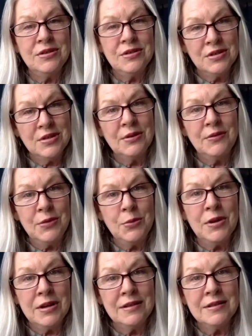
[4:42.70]
to if you
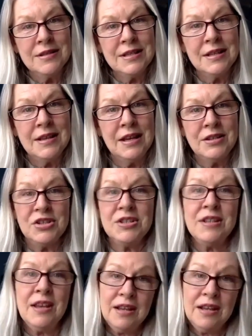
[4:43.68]
want to see that.
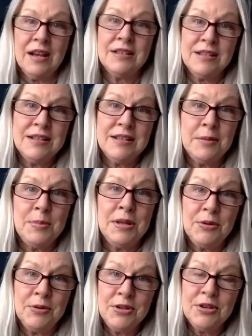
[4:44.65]
Just like I see dead
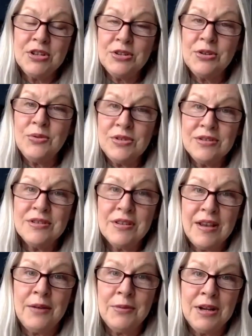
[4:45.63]
people, you can tune to
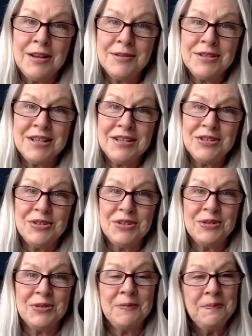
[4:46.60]
that radio station
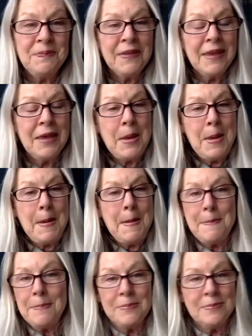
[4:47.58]
too.
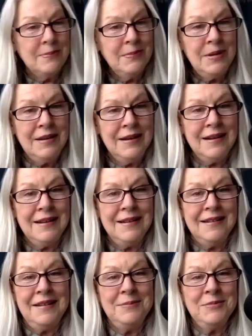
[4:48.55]
But
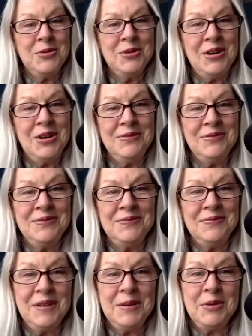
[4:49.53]
I'm going off.
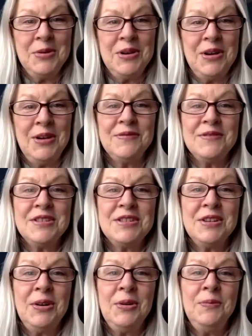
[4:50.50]

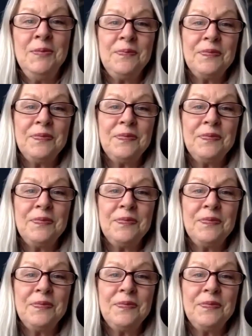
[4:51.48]
So